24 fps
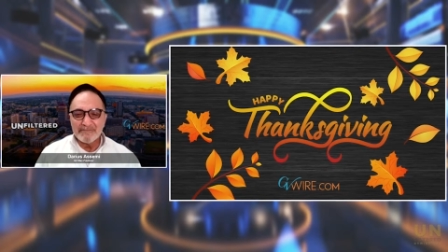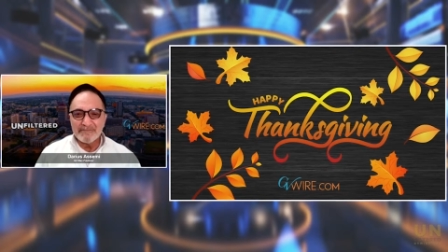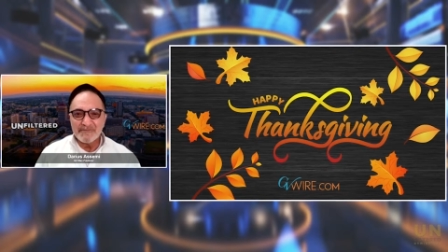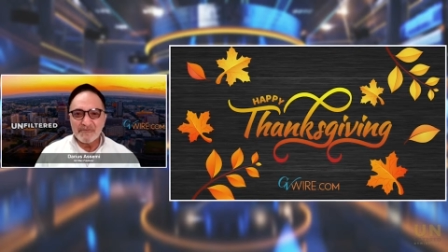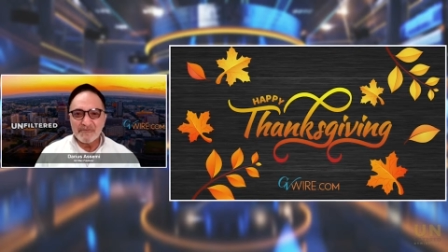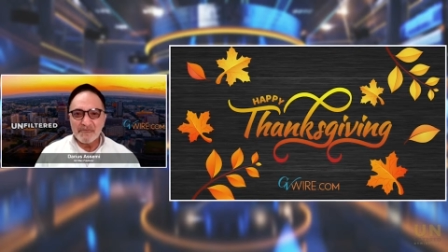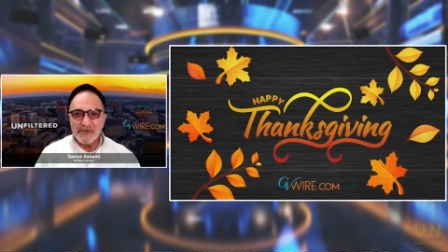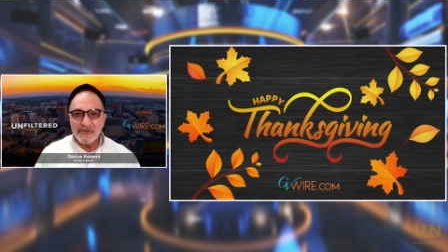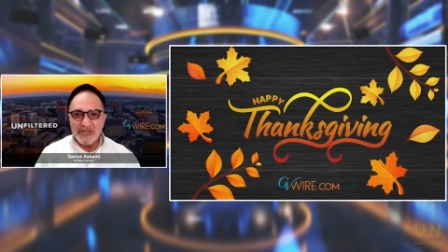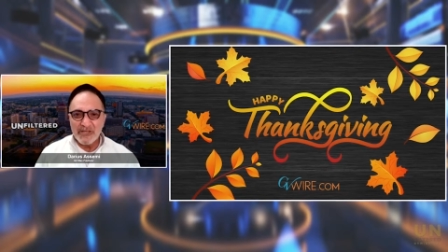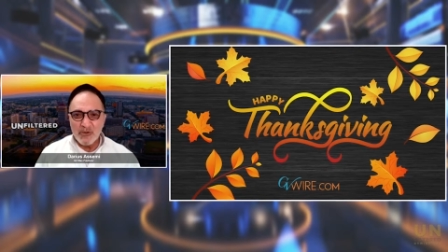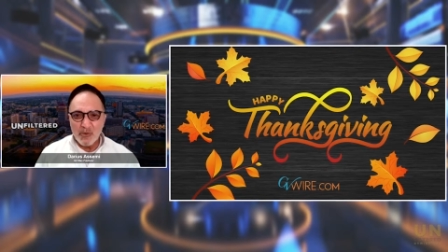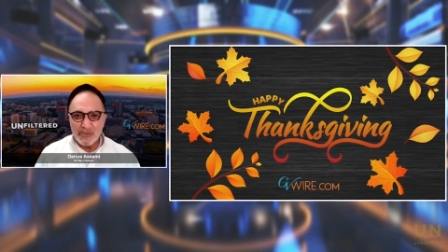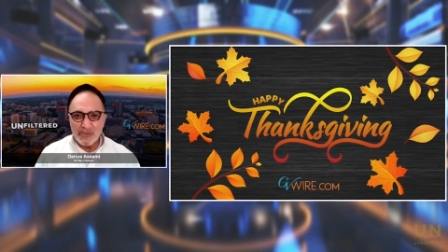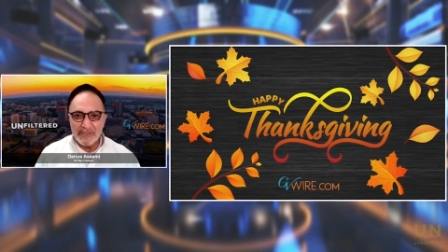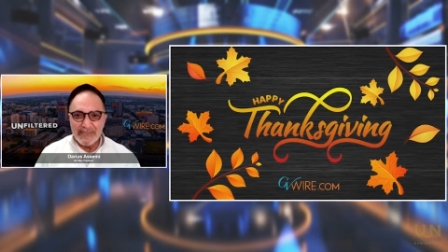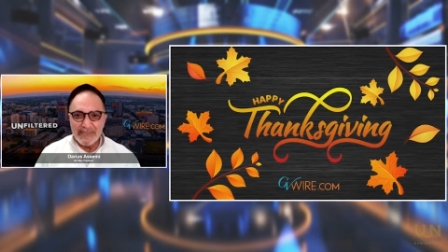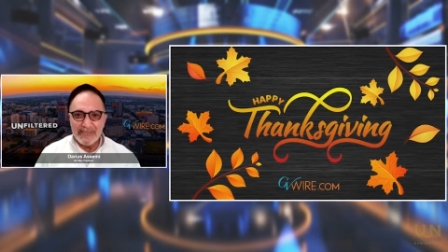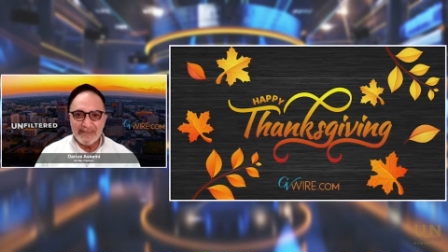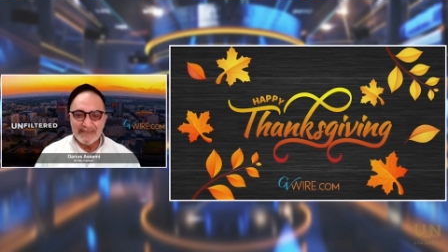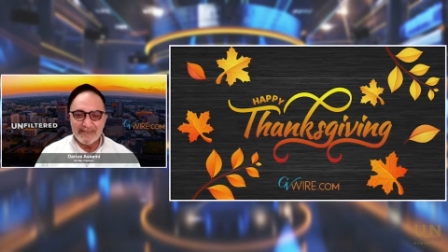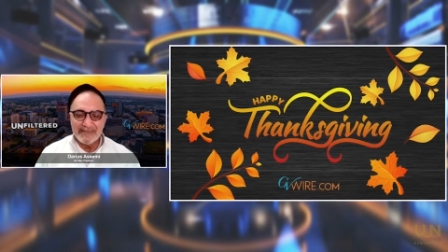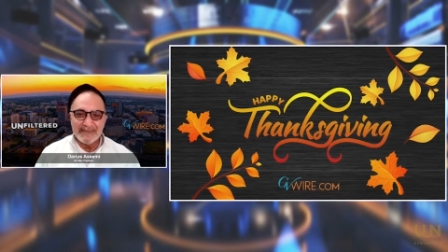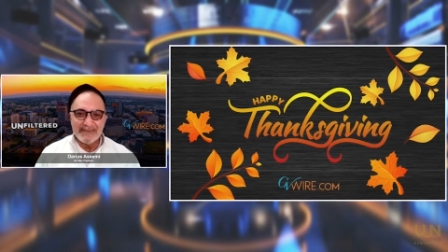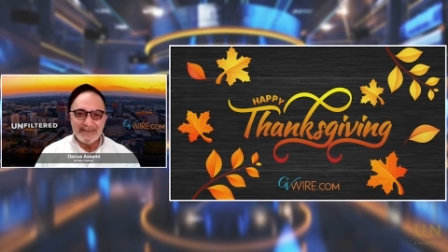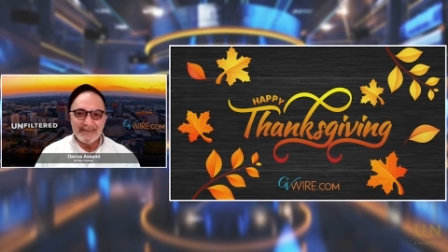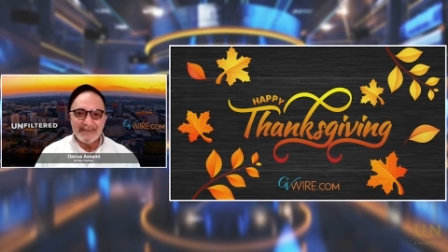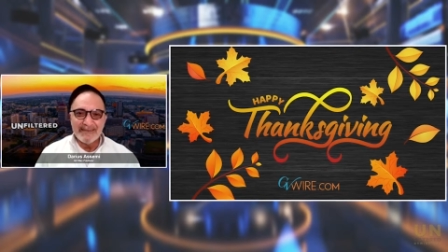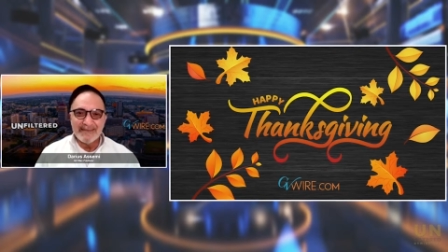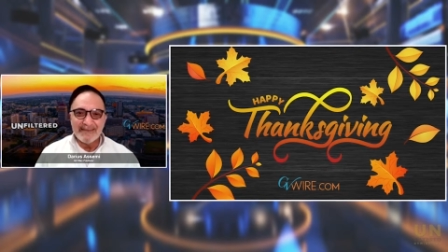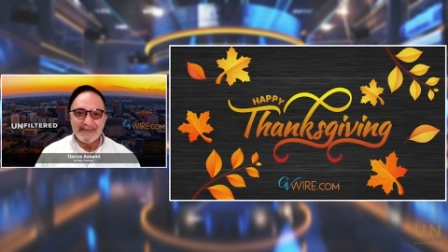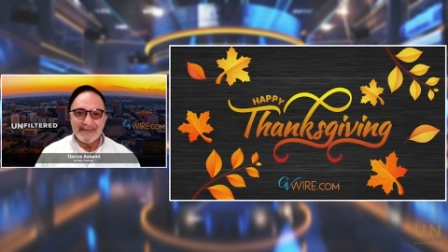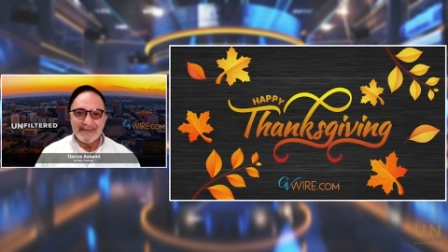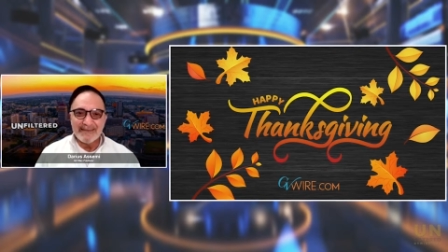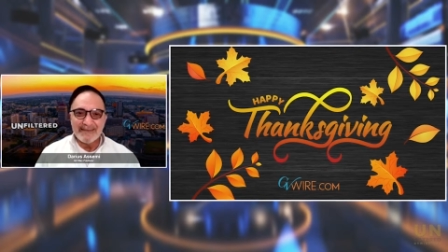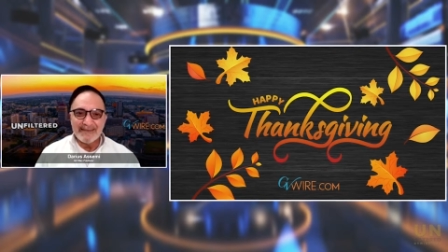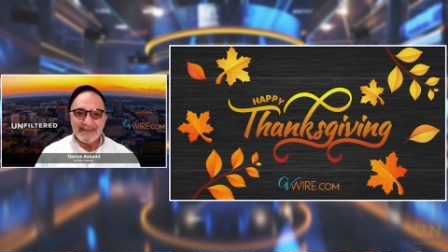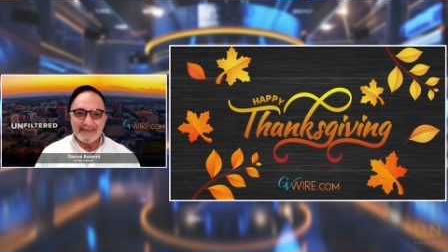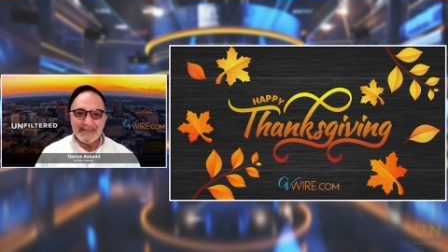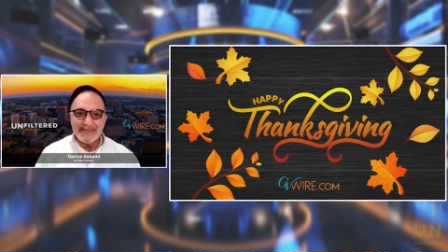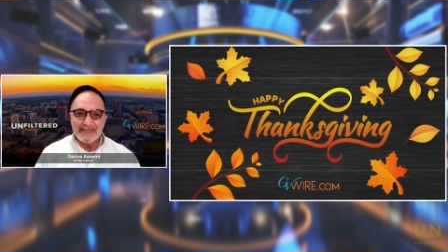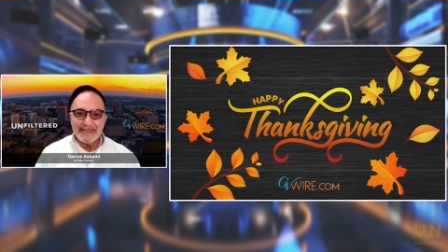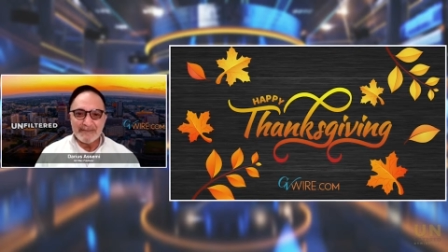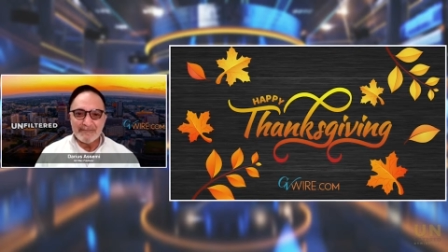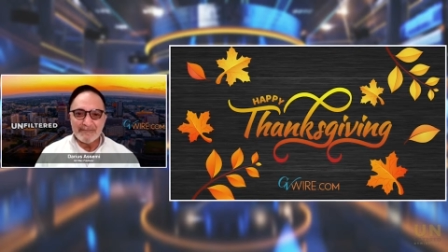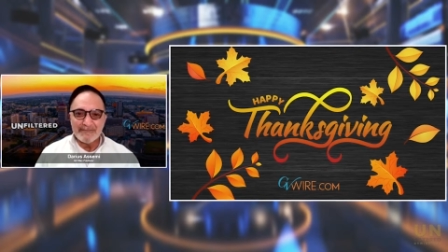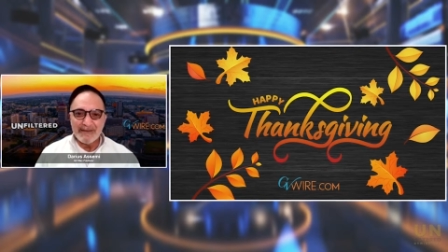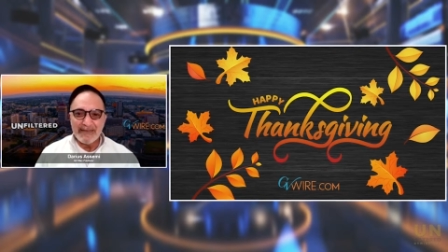frequently, uh,